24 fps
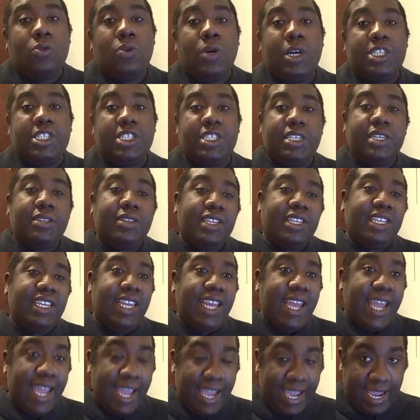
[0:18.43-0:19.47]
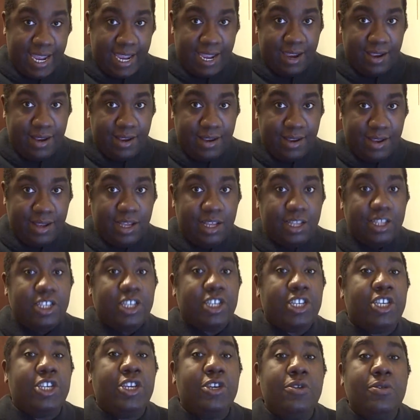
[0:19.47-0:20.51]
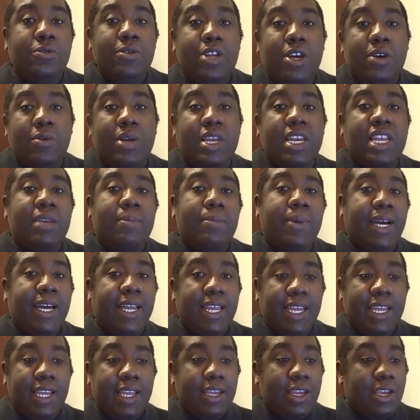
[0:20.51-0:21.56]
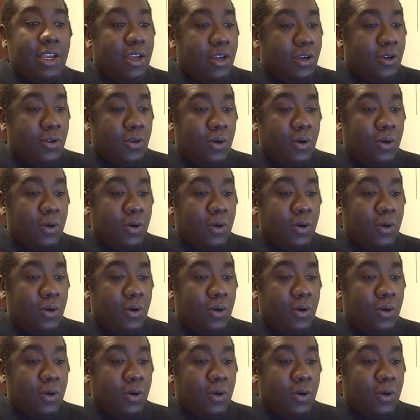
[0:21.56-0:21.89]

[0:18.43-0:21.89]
Question of the day Do you know anybody